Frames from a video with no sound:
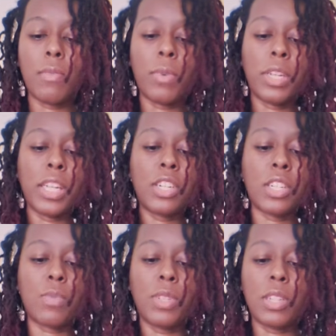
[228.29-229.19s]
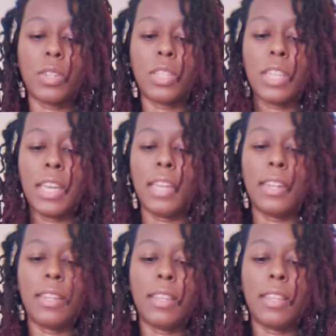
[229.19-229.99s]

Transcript: really just results in